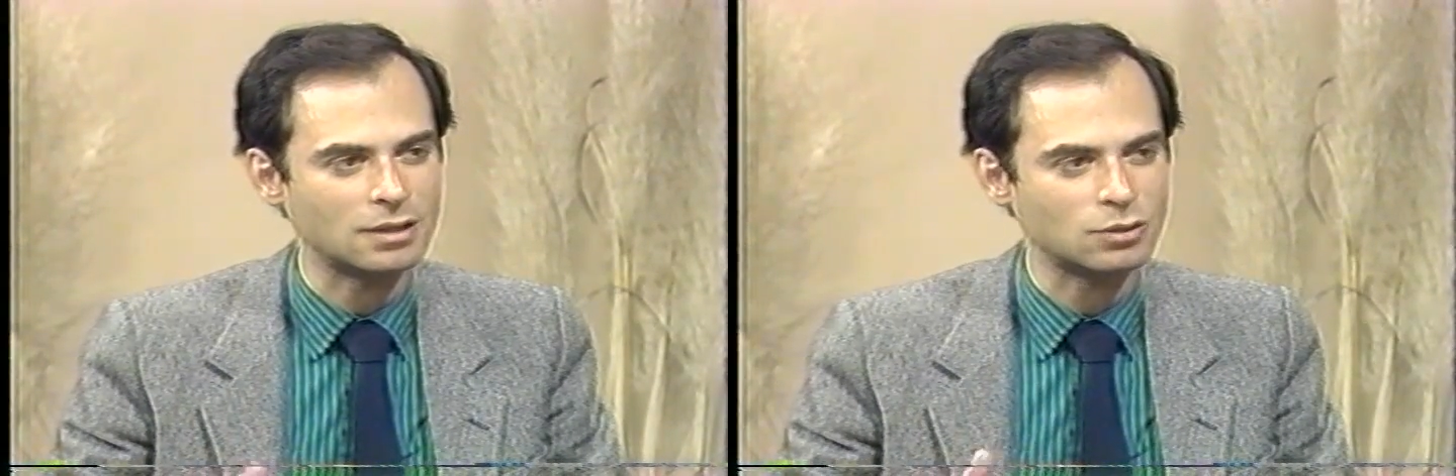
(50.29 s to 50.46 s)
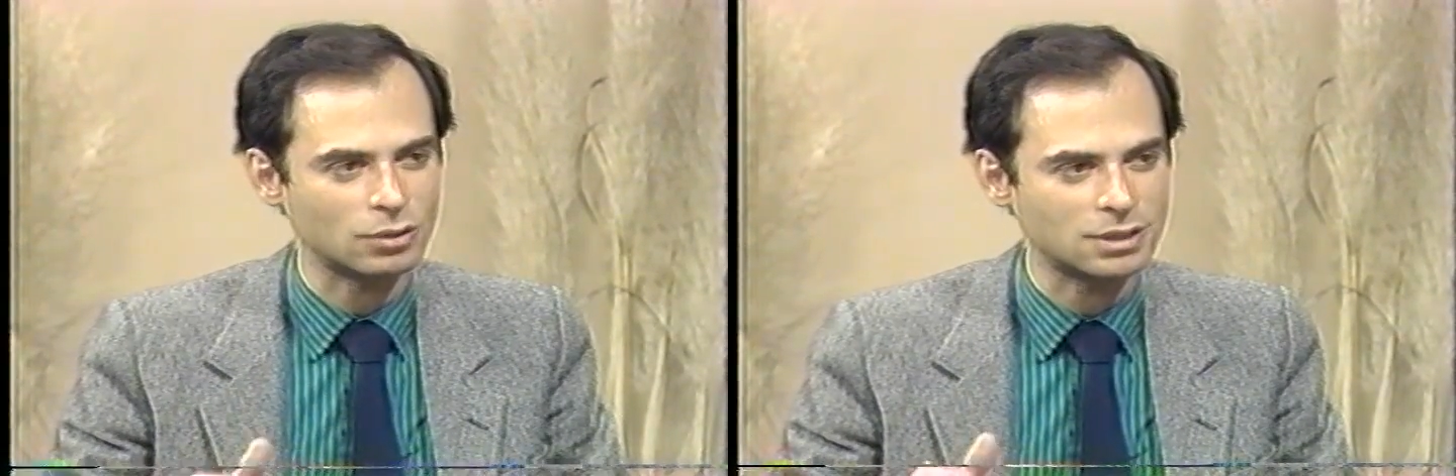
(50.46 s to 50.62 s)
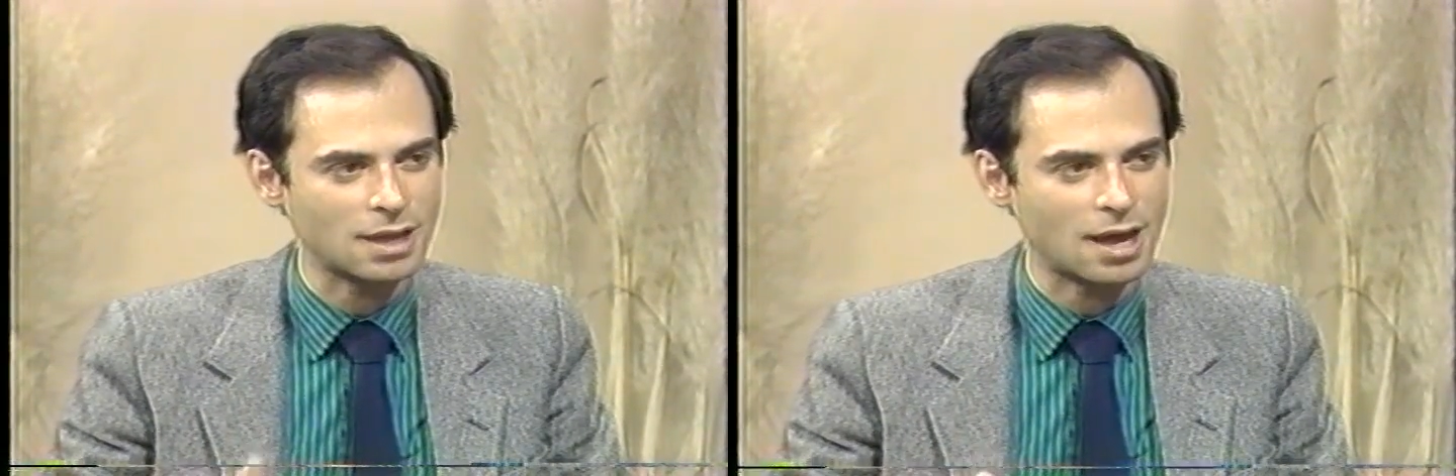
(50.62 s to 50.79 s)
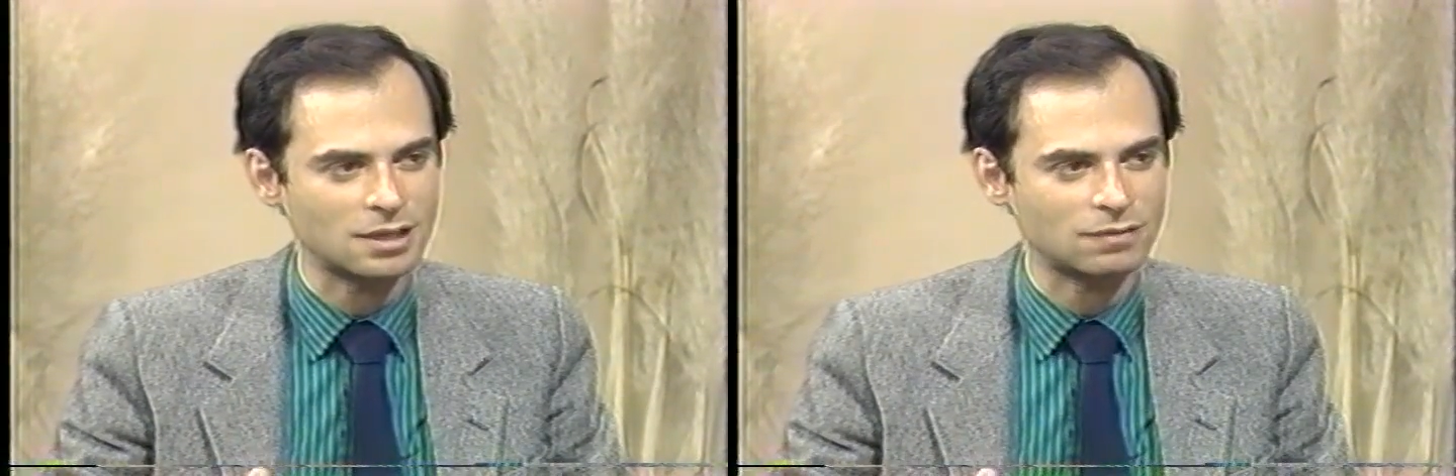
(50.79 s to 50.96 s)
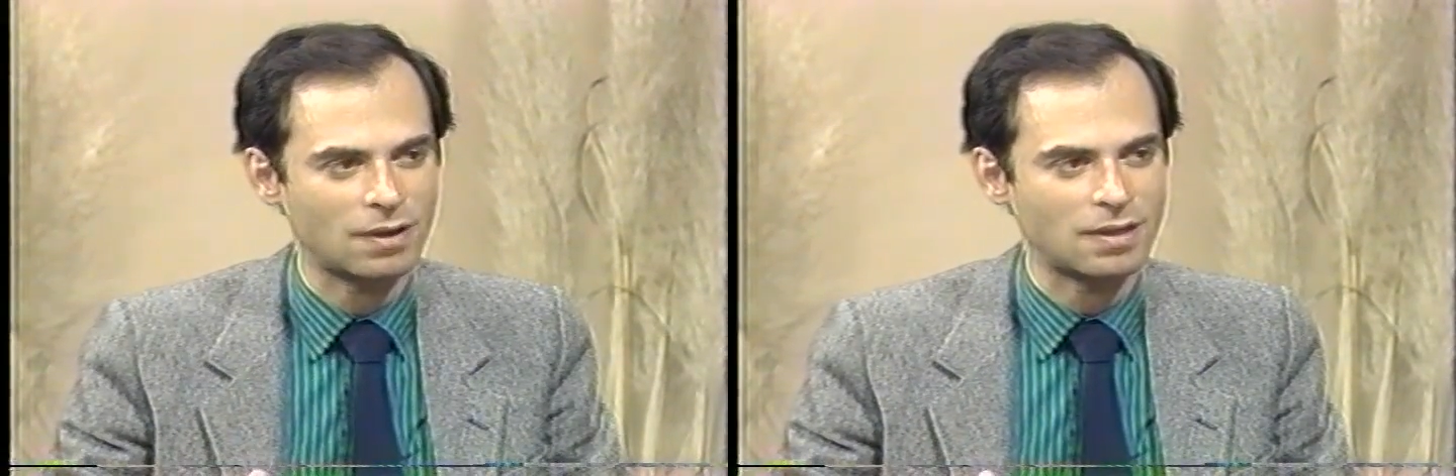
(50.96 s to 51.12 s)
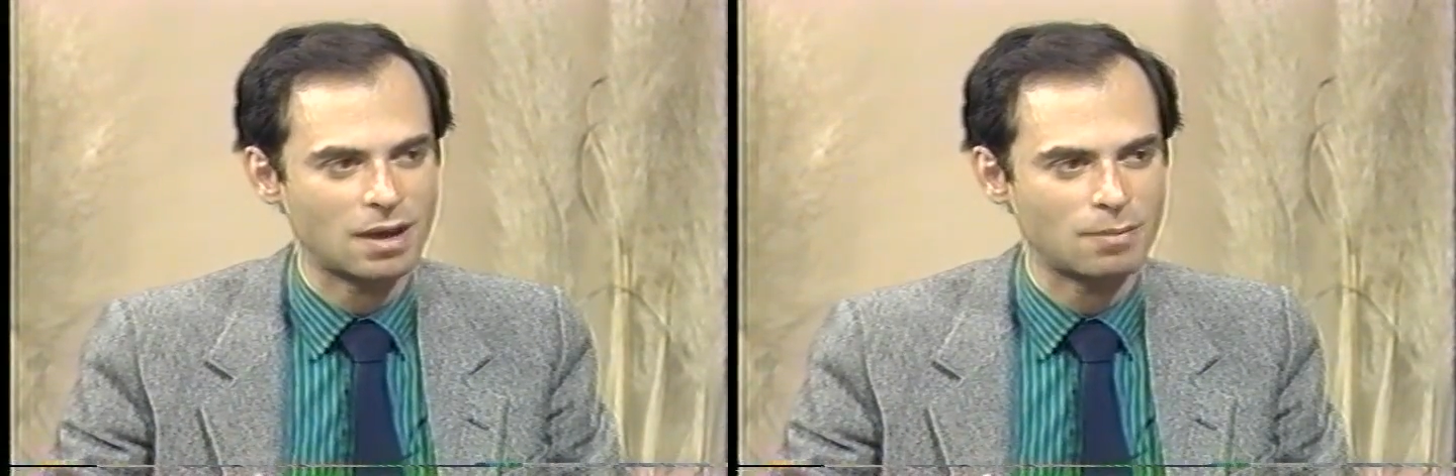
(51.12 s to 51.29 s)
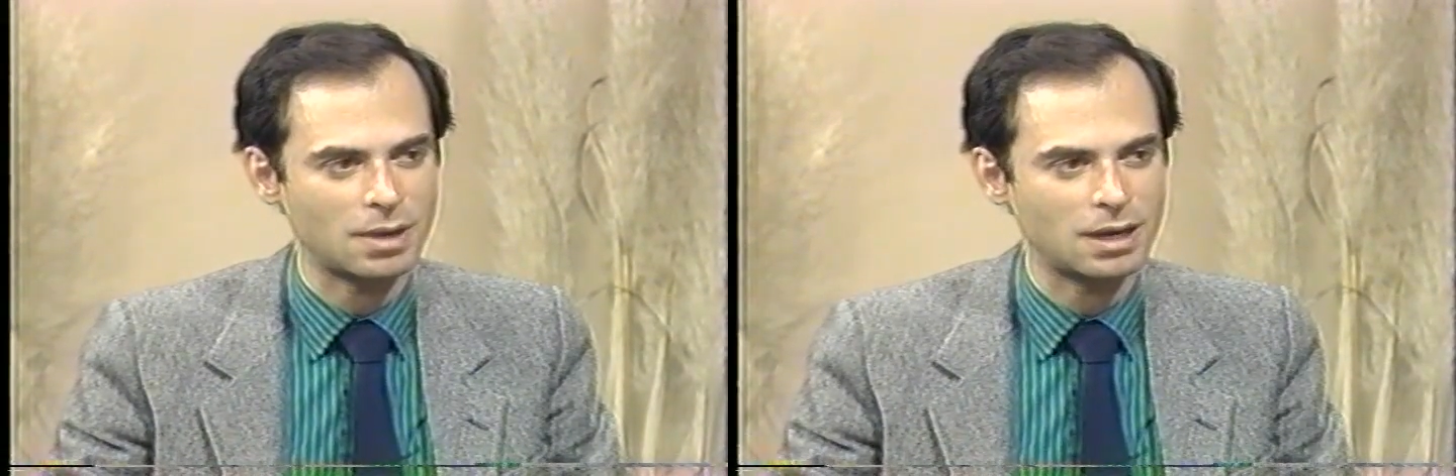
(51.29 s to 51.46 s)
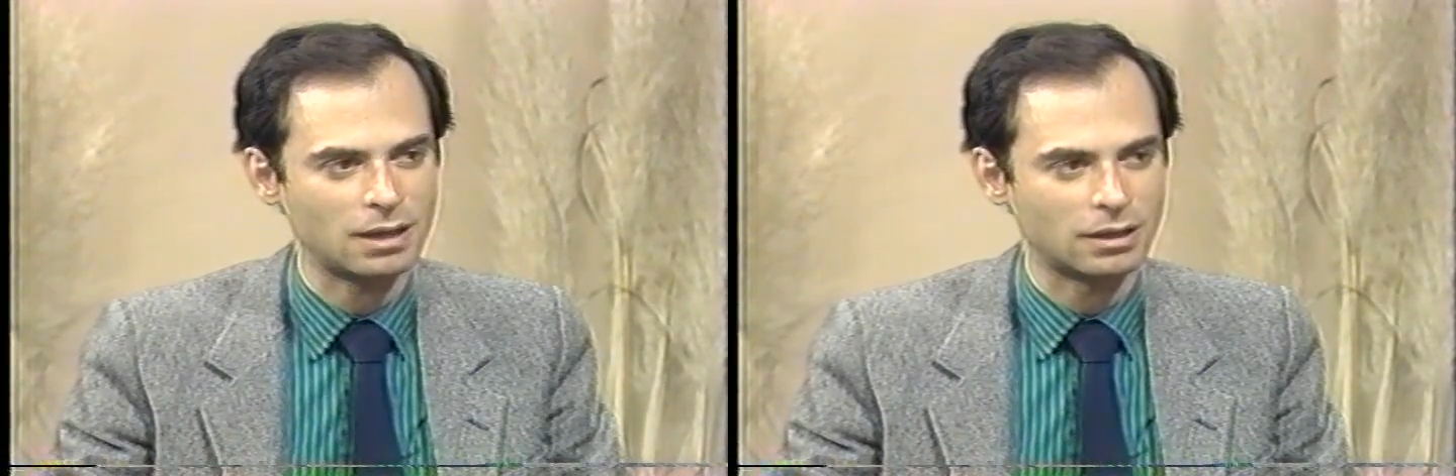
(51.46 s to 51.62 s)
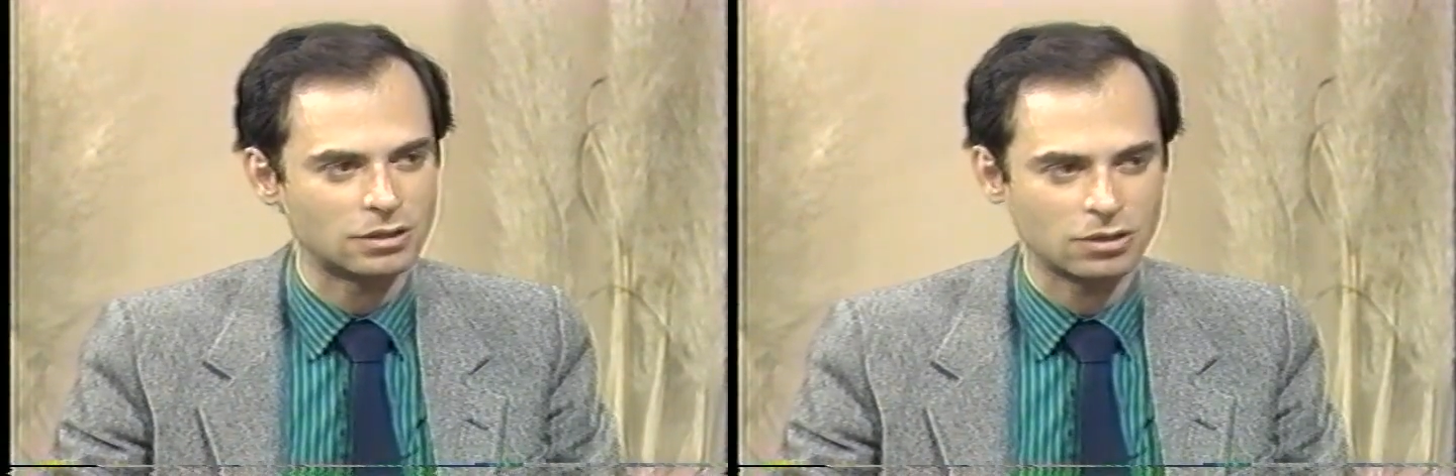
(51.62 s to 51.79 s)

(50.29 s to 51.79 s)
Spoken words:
This will satisfy that immediately,